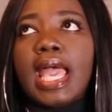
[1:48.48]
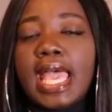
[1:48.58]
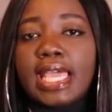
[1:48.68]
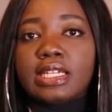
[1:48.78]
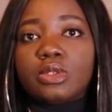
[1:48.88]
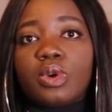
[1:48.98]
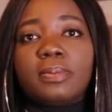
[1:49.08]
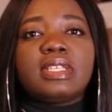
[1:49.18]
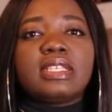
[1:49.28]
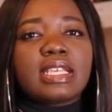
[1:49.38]
And
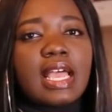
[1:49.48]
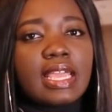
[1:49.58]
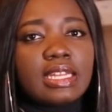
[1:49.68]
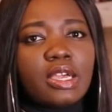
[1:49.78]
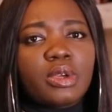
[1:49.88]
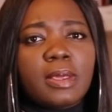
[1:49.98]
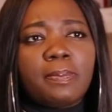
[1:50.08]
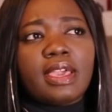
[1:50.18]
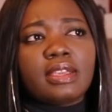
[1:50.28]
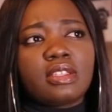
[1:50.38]
web design, I only
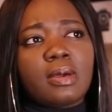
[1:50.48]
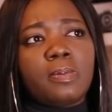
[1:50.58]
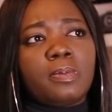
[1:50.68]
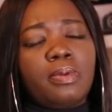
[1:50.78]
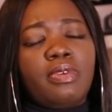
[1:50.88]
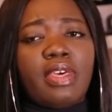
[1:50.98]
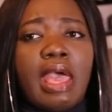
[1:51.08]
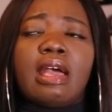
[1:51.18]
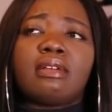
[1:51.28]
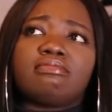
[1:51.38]
picked up
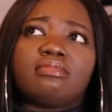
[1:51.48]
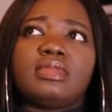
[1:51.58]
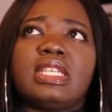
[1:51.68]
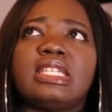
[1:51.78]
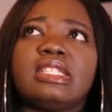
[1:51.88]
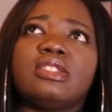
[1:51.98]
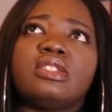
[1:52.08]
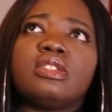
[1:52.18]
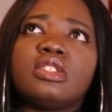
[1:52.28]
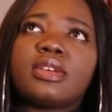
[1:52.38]
that
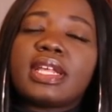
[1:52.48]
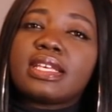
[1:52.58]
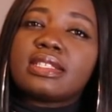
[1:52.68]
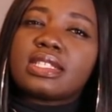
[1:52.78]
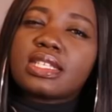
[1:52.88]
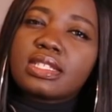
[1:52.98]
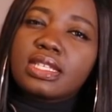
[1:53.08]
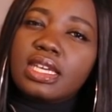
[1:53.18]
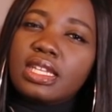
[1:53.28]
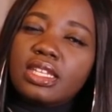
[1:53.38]
in
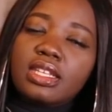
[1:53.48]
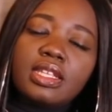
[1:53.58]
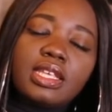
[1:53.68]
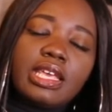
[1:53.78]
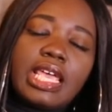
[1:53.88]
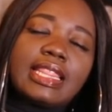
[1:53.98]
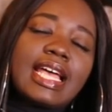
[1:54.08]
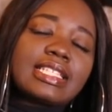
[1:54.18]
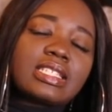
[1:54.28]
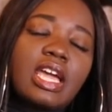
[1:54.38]
2016, and
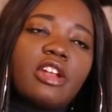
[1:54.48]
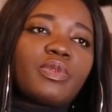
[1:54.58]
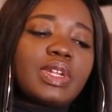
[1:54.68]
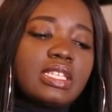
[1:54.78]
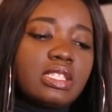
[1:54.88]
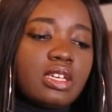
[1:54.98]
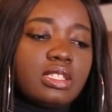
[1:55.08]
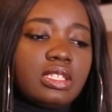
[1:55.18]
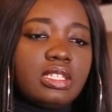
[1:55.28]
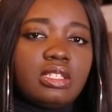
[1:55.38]
that's kind of when I
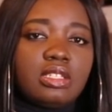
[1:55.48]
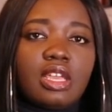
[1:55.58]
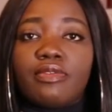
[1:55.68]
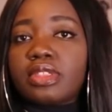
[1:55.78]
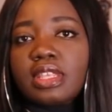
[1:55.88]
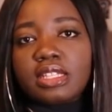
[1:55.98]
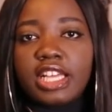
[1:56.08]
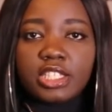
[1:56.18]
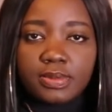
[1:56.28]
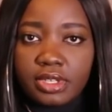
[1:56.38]
started everything,
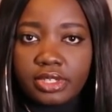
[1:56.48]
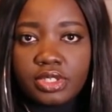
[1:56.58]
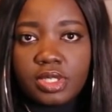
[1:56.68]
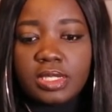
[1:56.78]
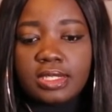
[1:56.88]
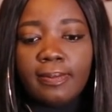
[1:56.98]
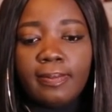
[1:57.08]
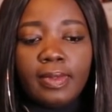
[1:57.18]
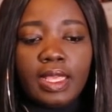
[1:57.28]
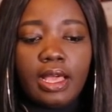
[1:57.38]
Latch Productions.
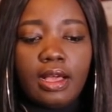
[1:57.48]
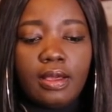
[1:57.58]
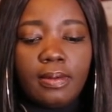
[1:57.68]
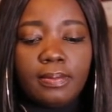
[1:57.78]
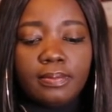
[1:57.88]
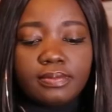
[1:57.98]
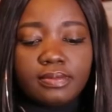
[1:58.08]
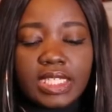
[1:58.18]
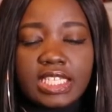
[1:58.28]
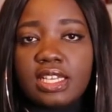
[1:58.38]

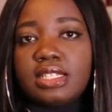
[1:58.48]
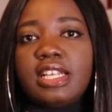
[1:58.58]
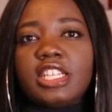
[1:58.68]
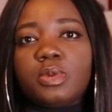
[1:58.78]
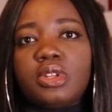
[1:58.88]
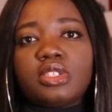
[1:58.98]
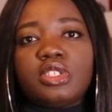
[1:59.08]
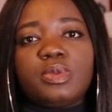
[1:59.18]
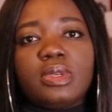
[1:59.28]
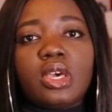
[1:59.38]
I started Latch
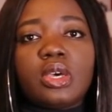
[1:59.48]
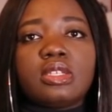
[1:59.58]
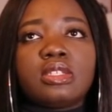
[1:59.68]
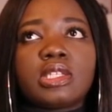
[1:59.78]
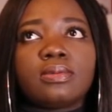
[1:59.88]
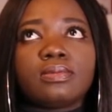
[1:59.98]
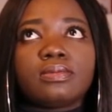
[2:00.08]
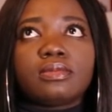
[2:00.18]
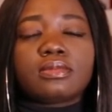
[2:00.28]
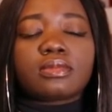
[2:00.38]
Productions because
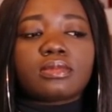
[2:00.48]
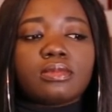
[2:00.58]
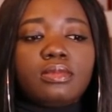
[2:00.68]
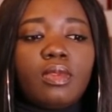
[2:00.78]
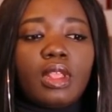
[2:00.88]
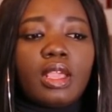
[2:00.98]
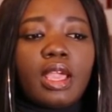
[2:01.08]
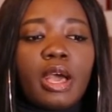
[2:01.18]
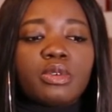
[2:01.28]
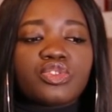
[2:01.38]

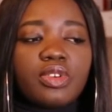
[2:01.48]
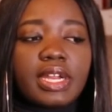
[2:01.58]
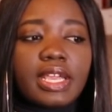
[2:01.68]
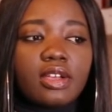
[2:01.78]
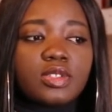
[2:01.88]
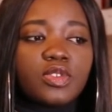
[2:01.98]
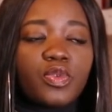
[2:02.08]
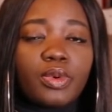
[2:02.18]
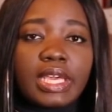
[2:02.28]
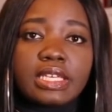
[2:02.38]
I was running out
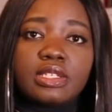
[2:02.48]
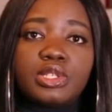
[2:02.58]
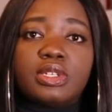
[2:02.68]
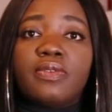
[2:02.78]
of ways to